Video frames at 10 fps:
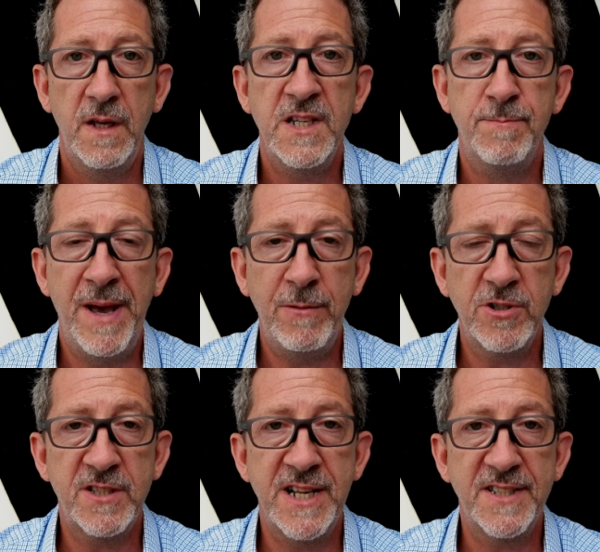is pay
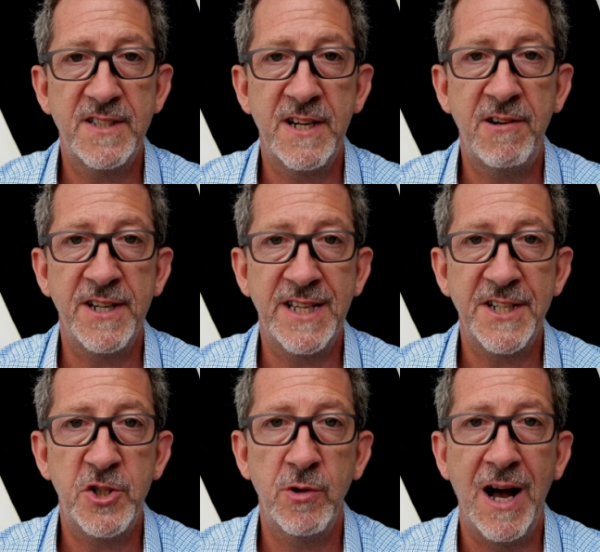what's necessary to
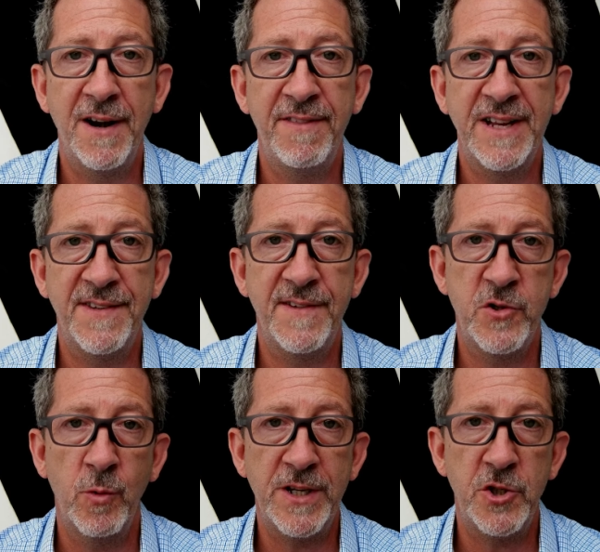get you out of that
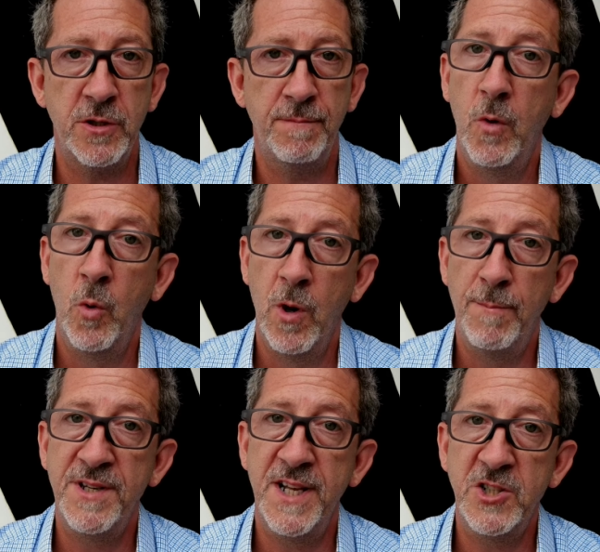situation or
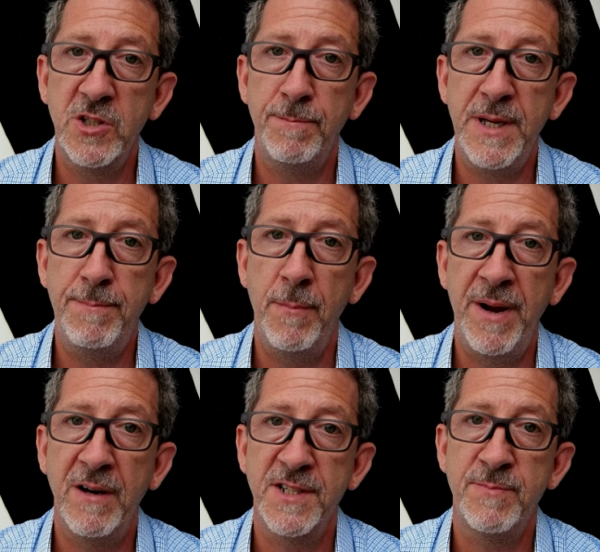potentially be
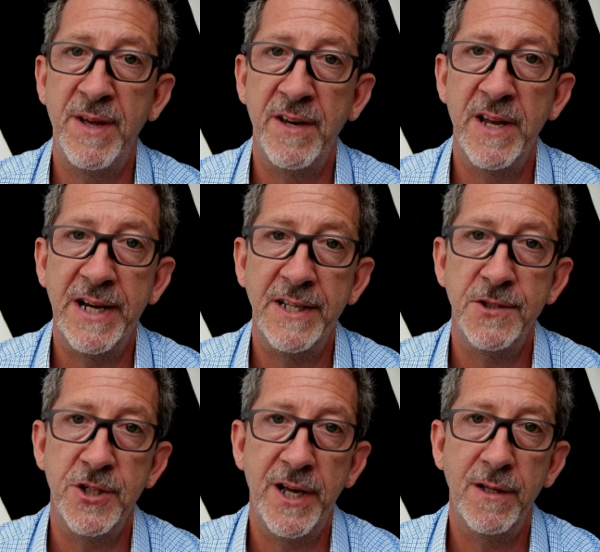prepared to spend a night in
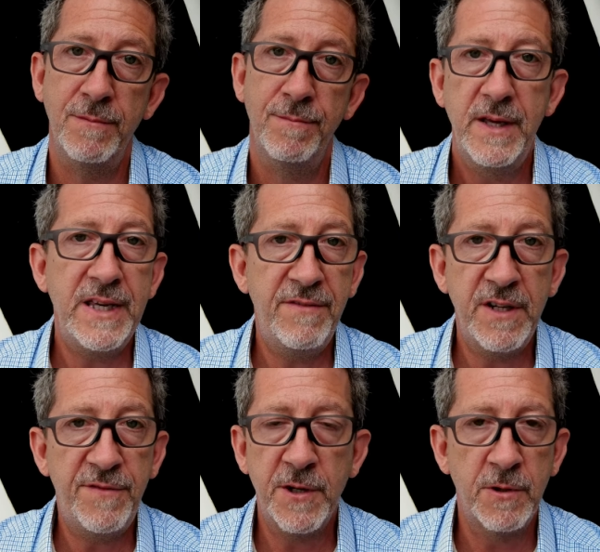jail, even
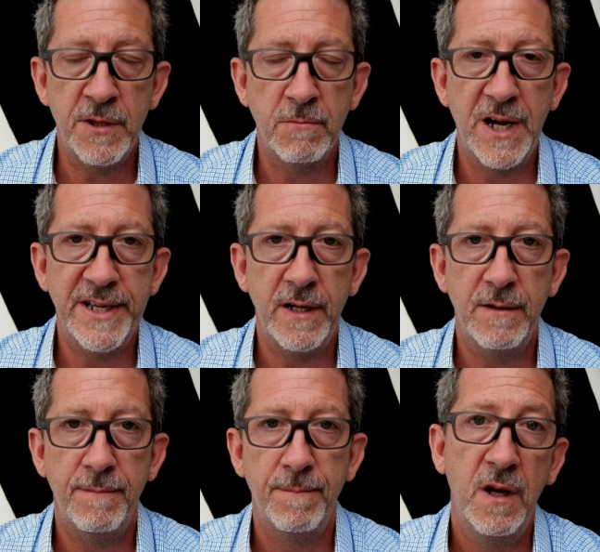if you're in the right.
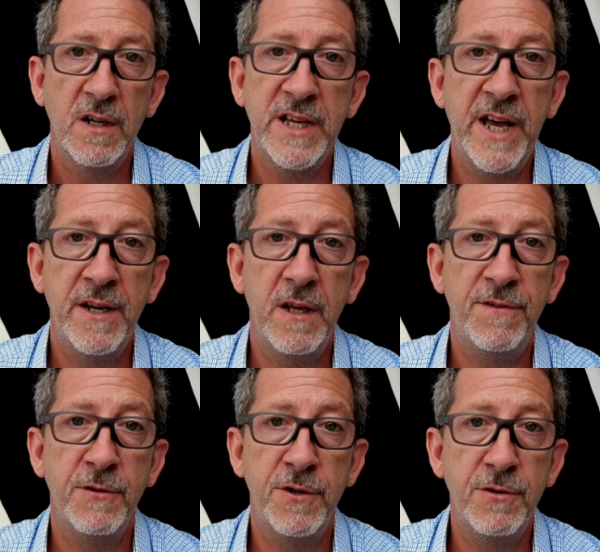Again,
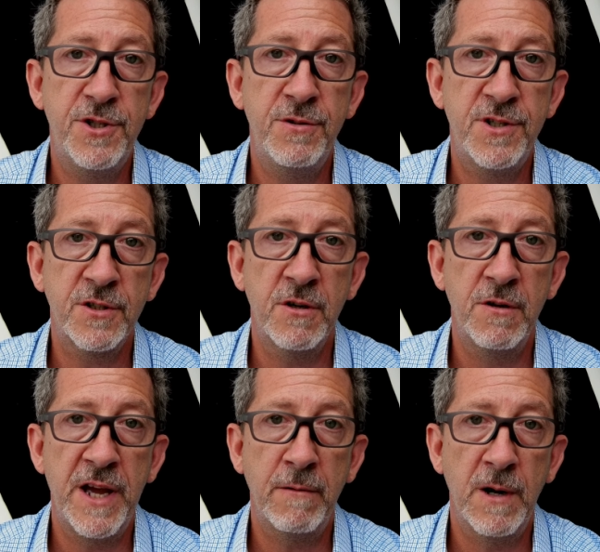if you do choose to go
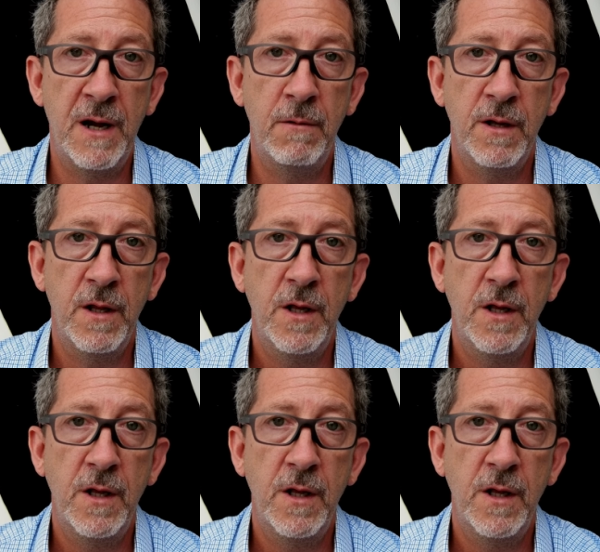that route,